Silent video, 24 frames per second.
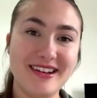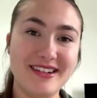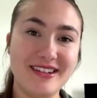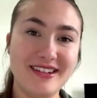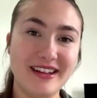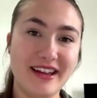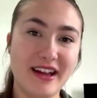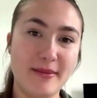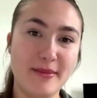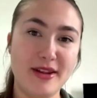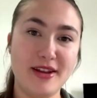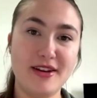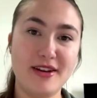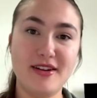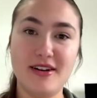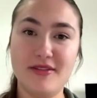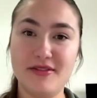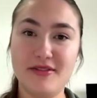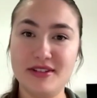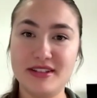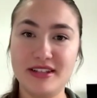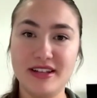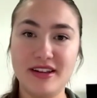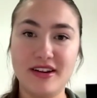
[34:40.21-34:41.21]
like, I mean,
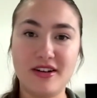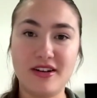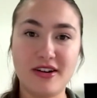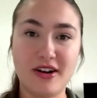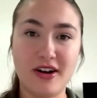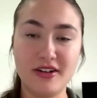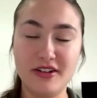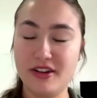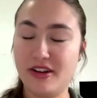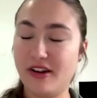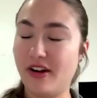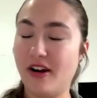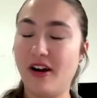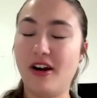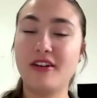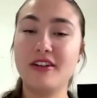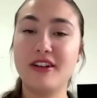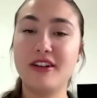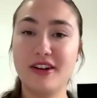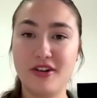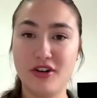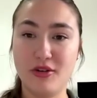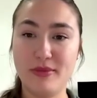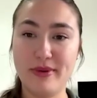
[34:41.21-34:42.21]
obviously
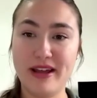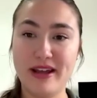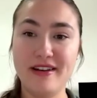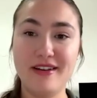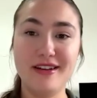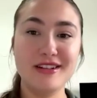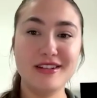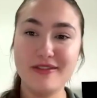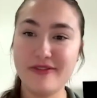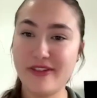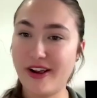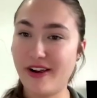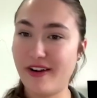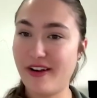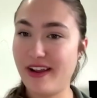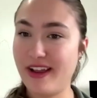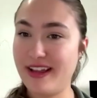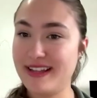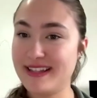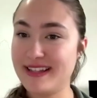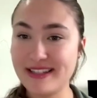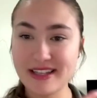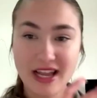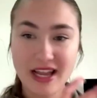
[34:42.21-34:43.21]
Harlan Coben is a very
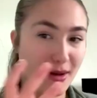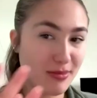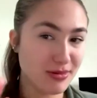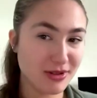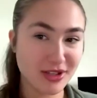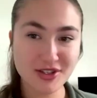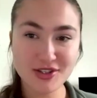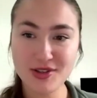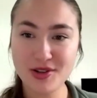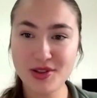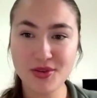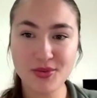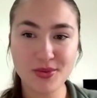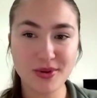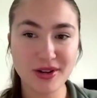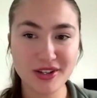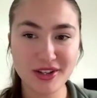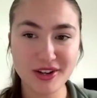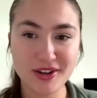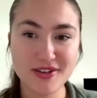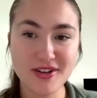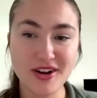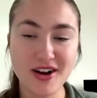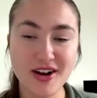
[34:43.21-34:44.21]
established
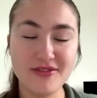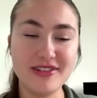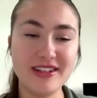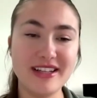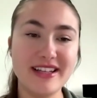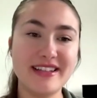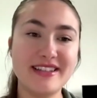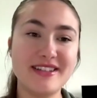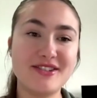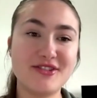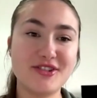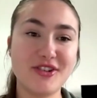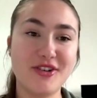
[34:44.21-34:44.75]
thriller novelist,